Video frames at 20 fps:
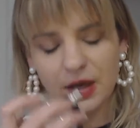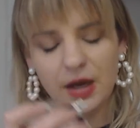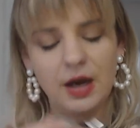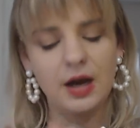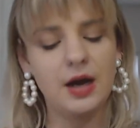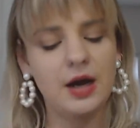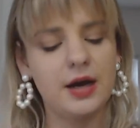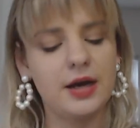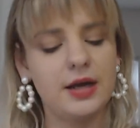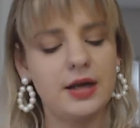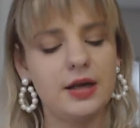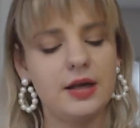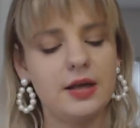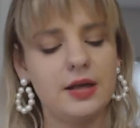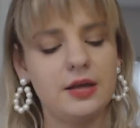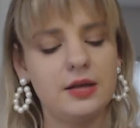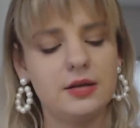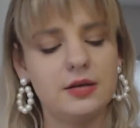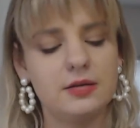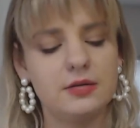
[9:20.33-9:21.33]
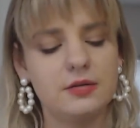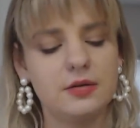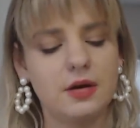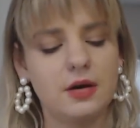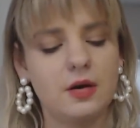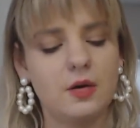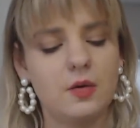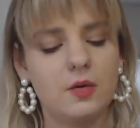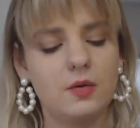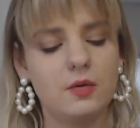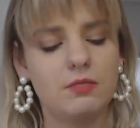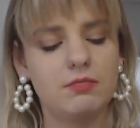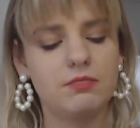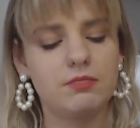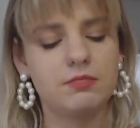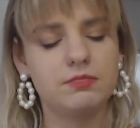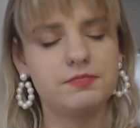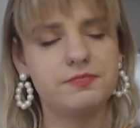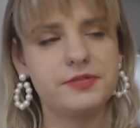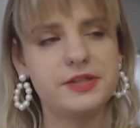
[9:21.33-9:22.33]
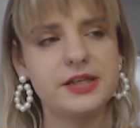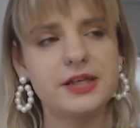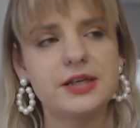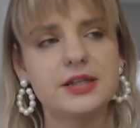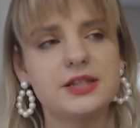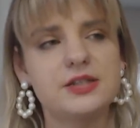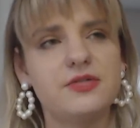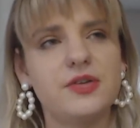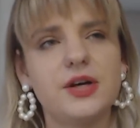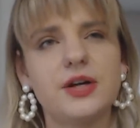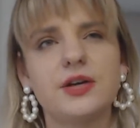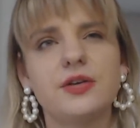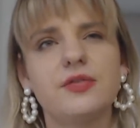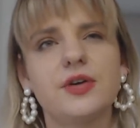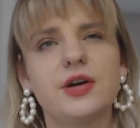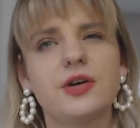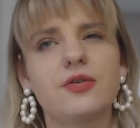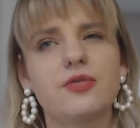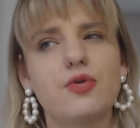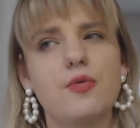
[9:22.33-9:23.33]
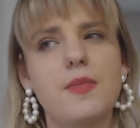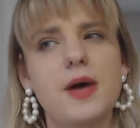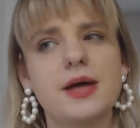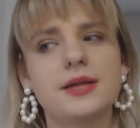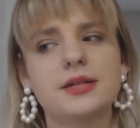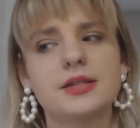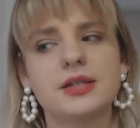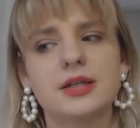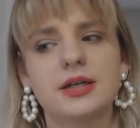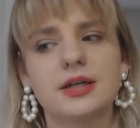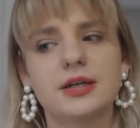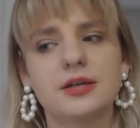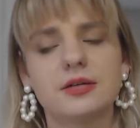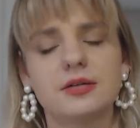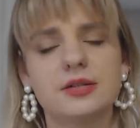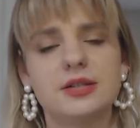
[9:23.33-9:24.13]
I think it's very romantic.